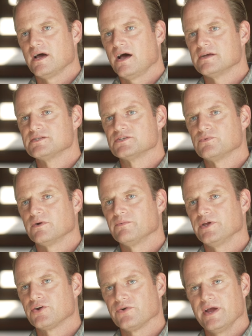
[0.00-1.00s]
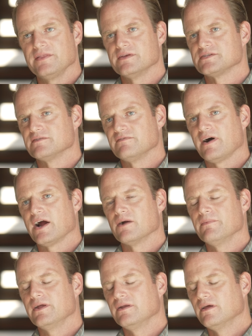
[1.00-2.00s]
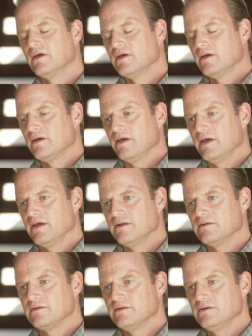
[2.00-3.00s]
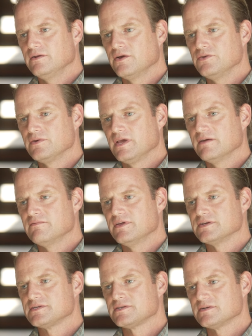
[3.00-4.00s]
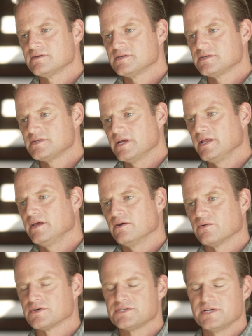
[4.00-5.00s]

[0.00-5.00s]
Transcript: to us is when we create this environment and you know you give this city or